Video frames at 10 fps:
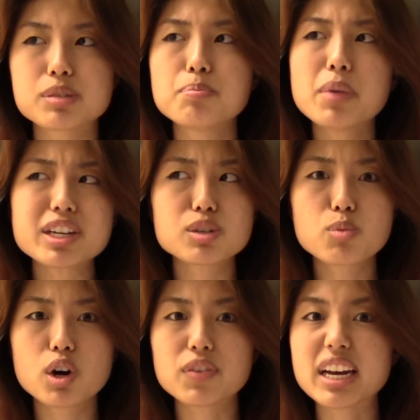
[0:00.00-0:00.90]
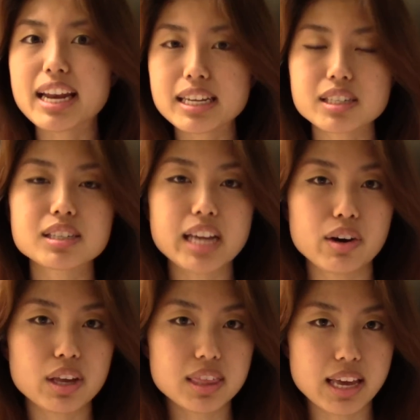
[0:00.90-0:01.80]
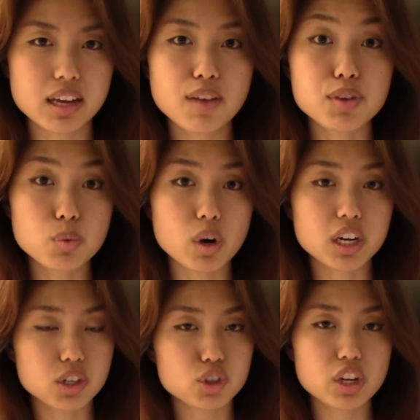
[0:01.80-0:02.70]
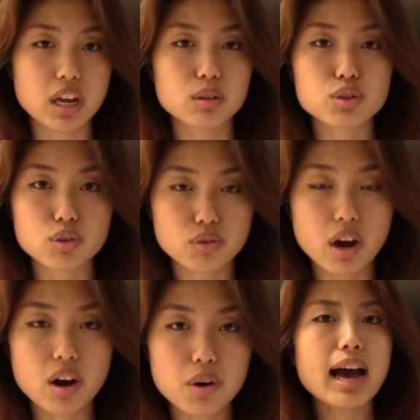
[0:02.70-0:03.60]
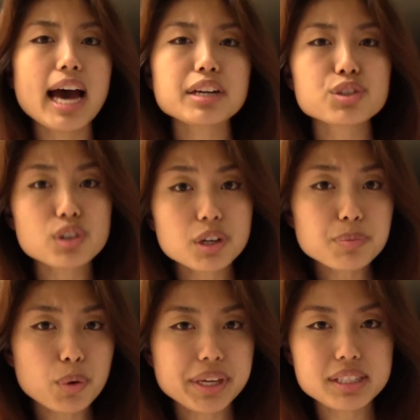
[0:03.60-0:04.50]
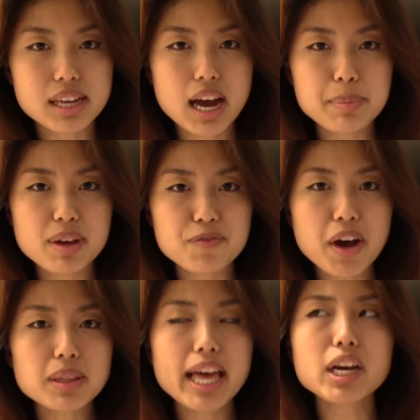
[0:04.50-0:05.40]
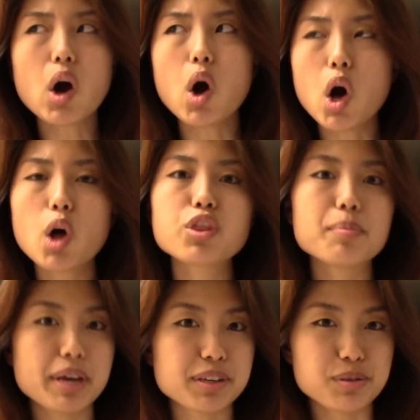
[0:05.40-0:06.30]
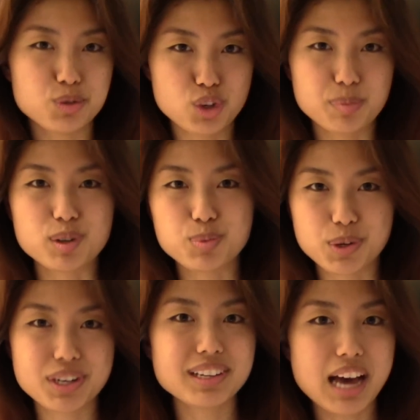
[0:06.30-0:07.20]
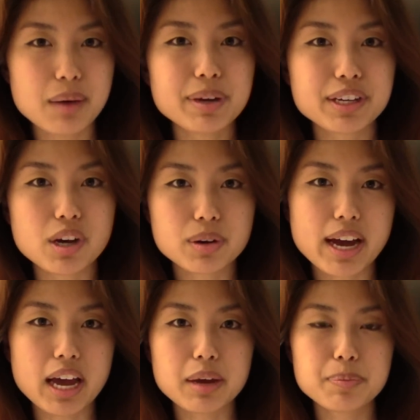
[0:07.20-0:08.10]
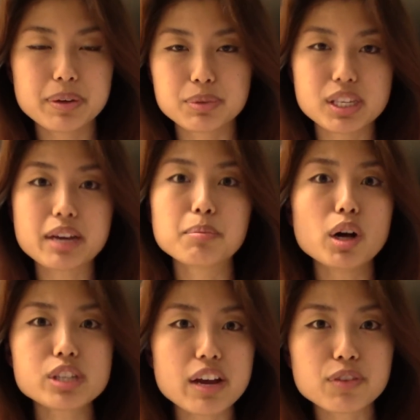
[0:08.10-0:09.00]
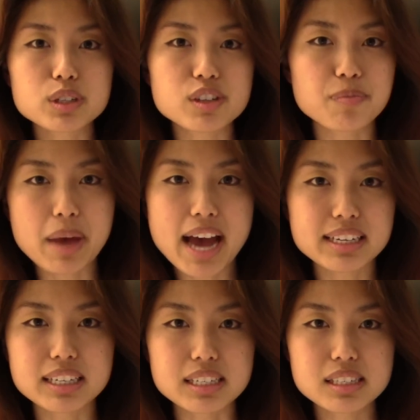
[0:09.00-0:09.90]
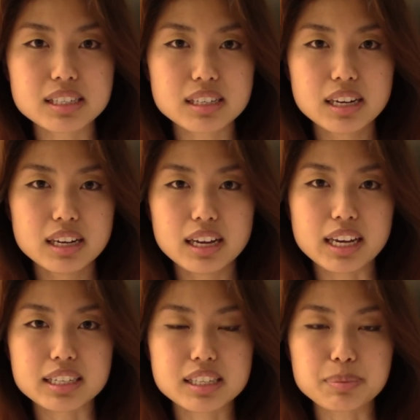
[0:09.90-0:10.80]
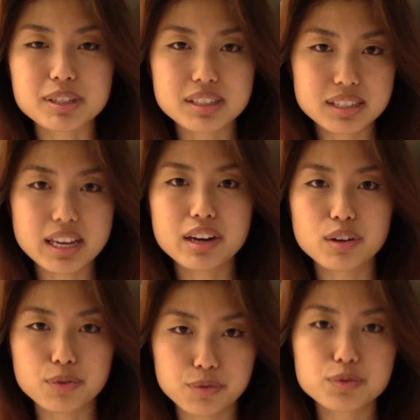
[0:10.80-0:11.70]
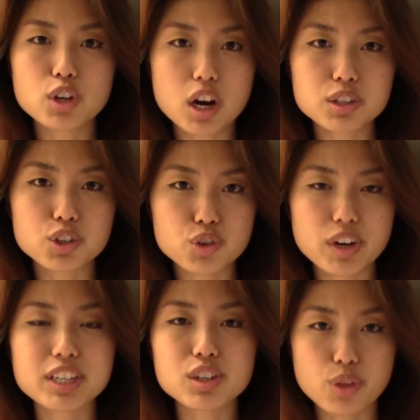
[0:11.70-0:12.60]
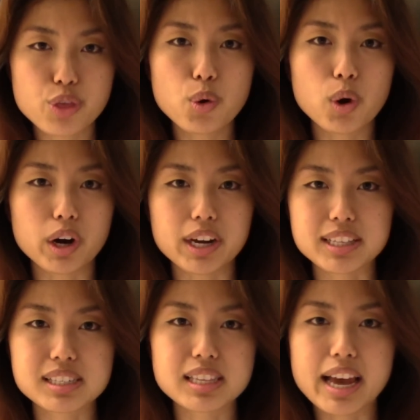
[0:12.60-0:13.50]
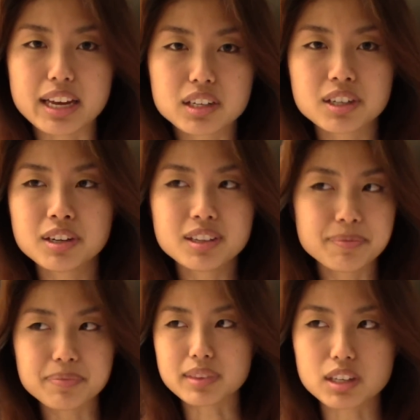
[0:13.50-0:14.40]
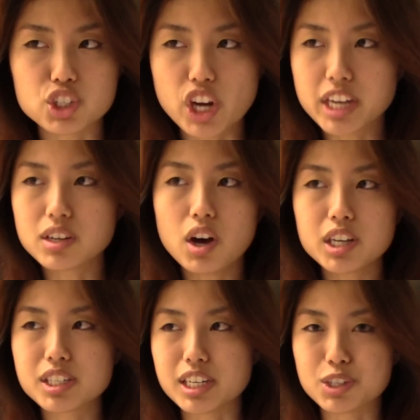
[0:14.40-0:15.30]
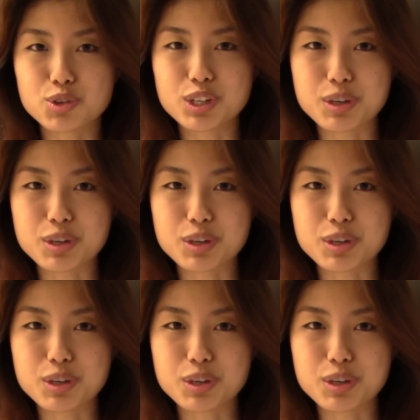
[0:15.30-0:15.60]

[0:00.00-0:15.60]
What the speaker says: much more of a necessary thing if you wanted your channel to grow. At a certain point in time, it felt like all the big YouTubers were collabing, okay? It was like Multiverse of Madness, except instead of Doctor Strange and Thor, it's like Shane Dawson and Trisha